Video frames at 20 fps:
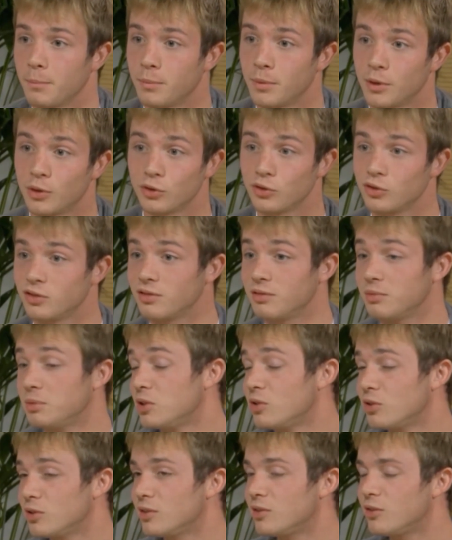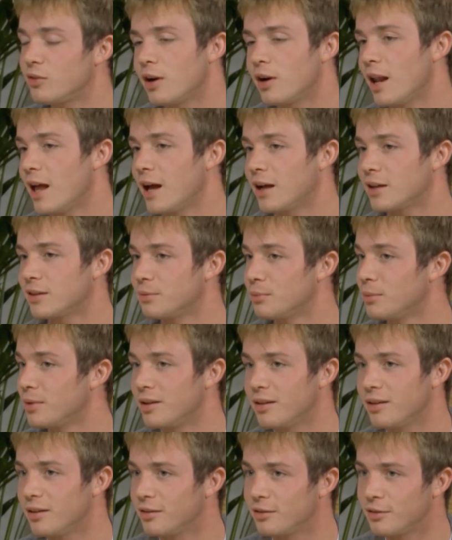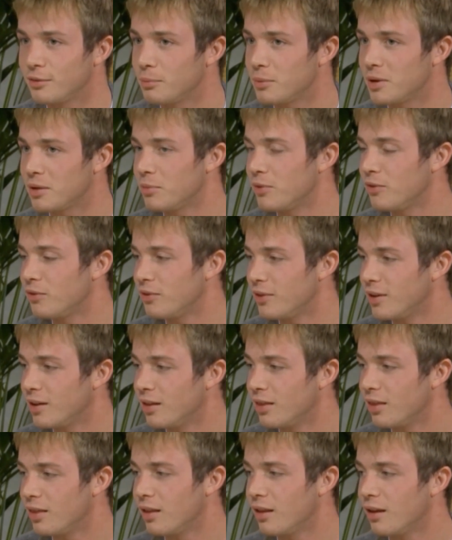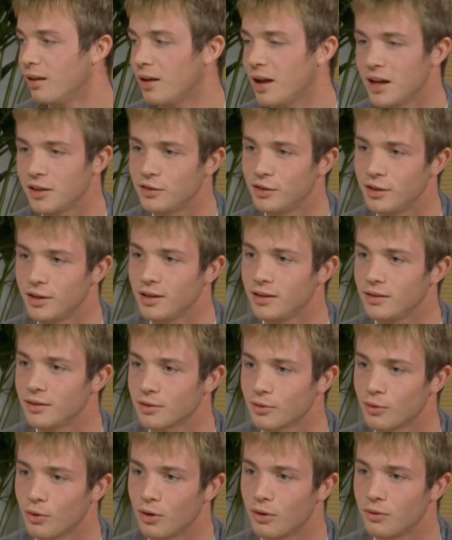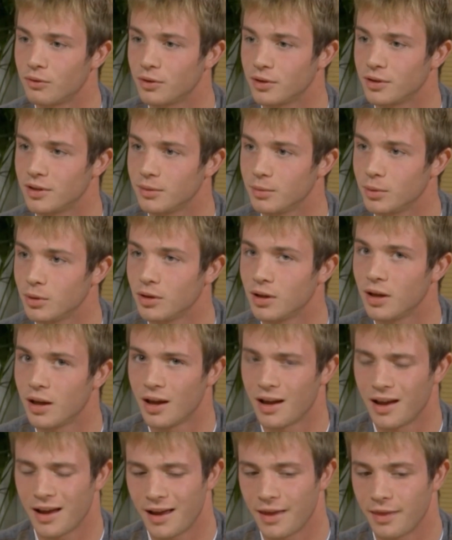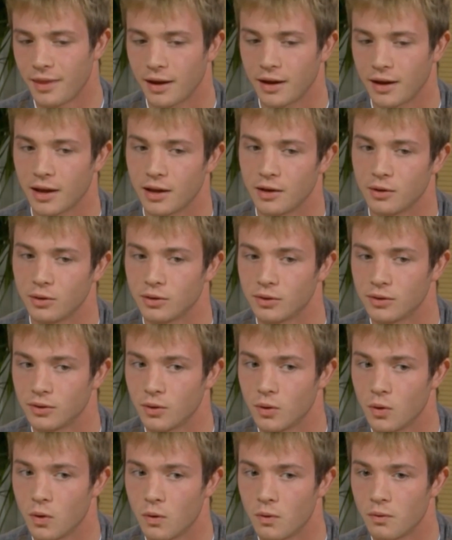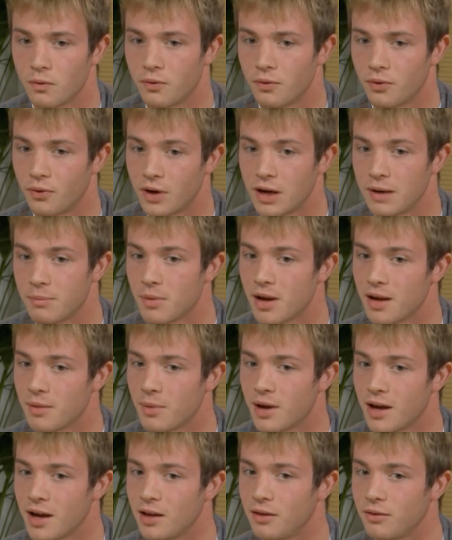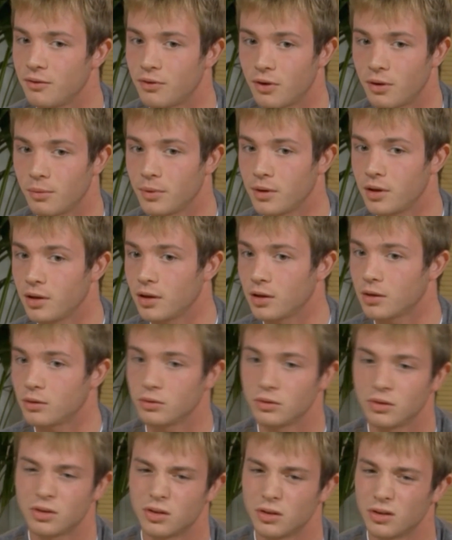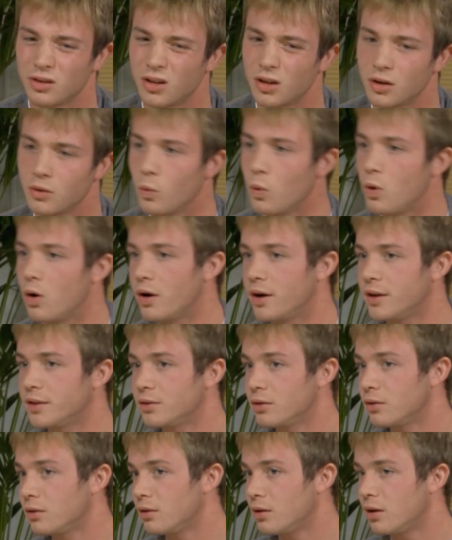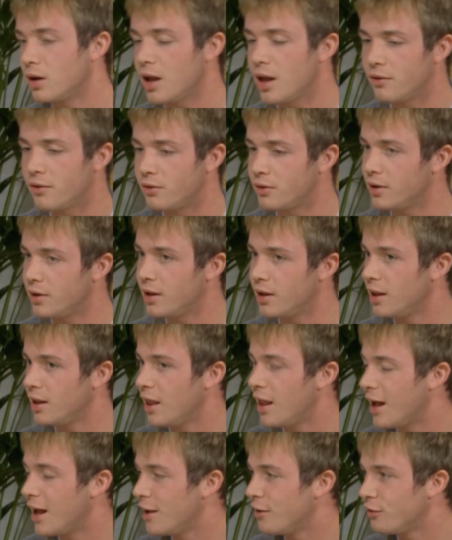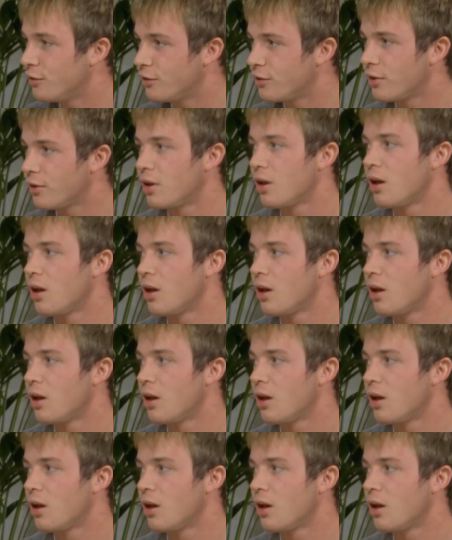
Because it relaxes me, it makes me feel at ease, comfortable, and I can also free my mind from the concern, worries, or everyday life.